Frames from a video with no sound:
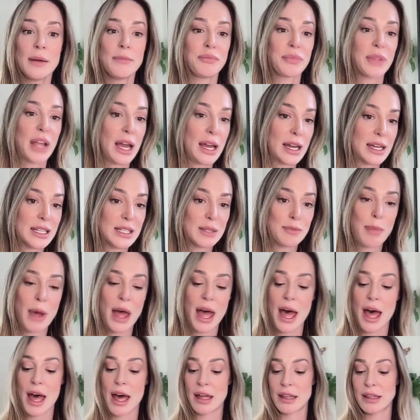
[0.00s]
ice
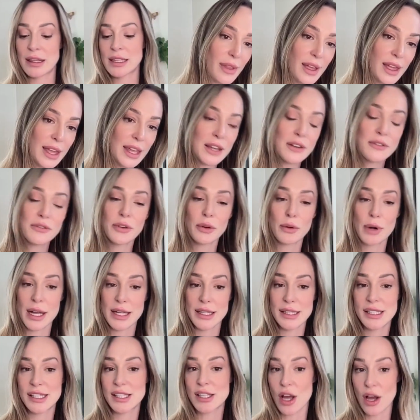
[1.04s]
baths, infrared
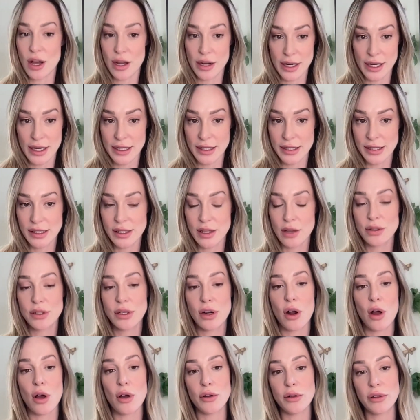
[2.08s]
saunas, those are
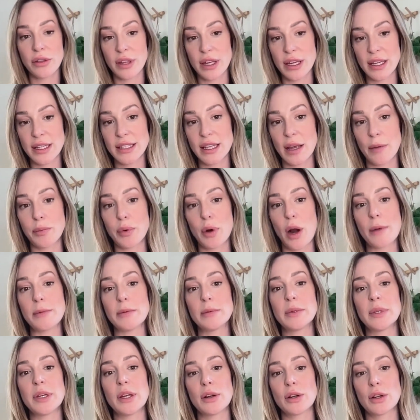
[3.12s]
all things that
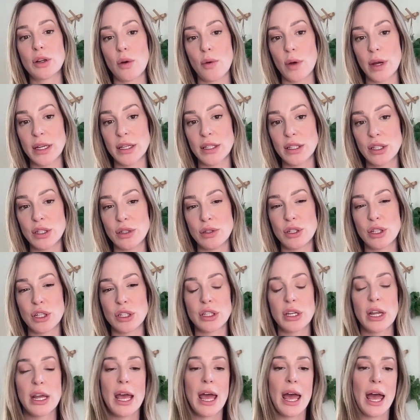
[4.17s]
probably are going to just
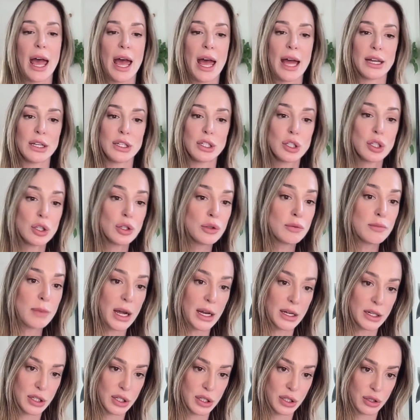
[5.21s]
add too
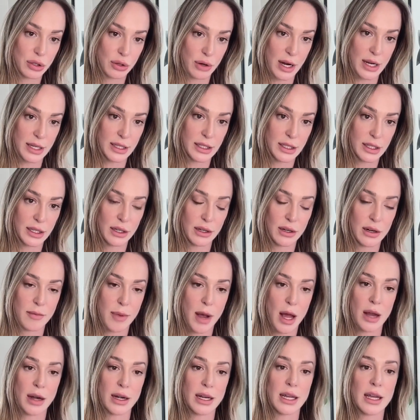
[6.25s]
much stress to your
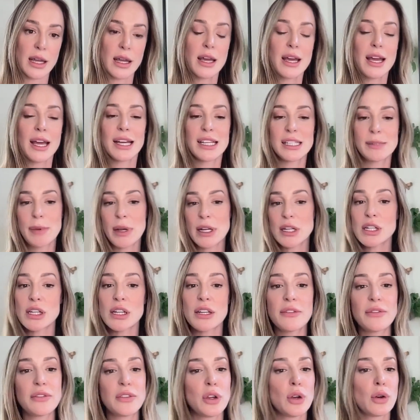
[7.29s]
body, especially
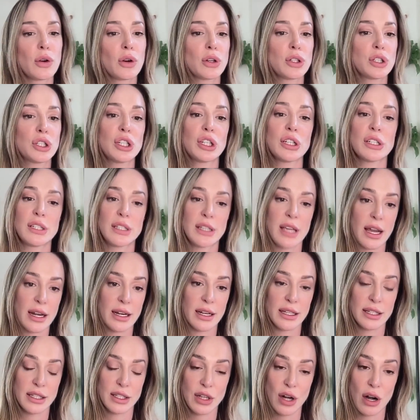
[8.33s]
if you're just getting
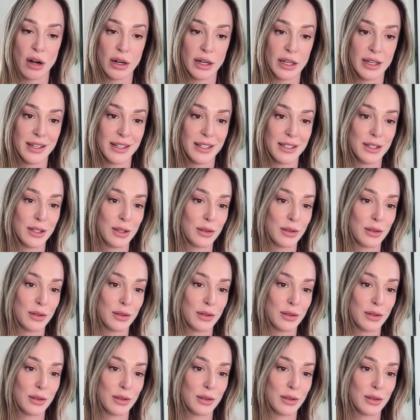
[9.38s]
started into the